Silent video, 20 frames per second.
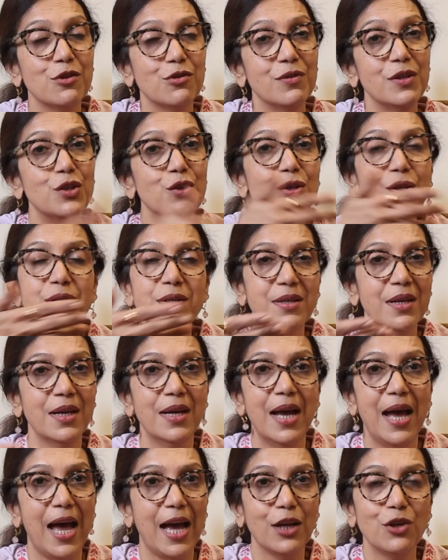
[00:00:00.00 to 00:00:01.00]
which is
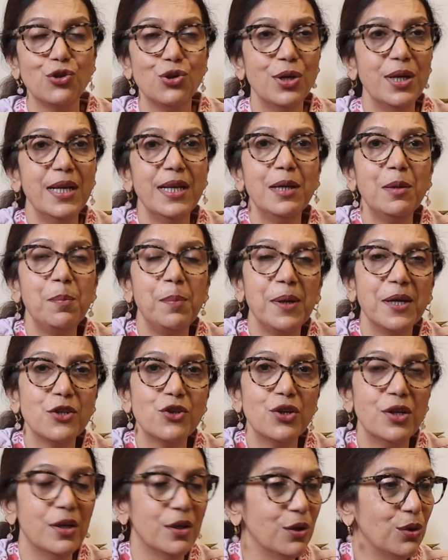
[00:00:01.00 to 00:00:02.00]
actually in a
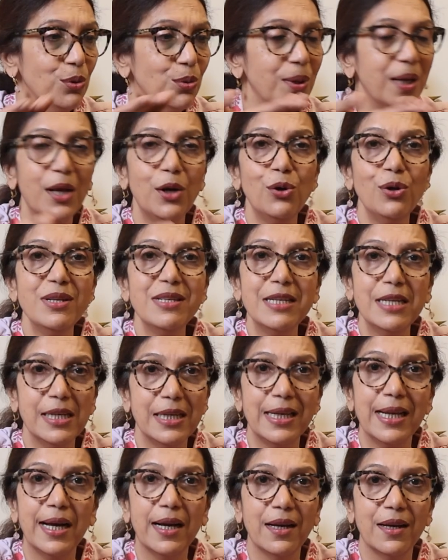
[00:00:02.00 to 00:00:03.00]
patient, you cannot see a
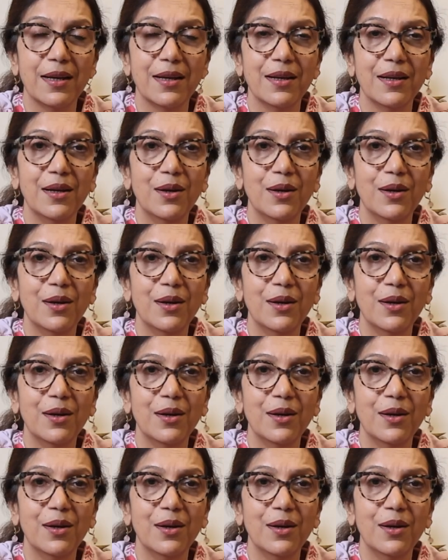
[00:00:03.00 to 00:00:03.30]
lung.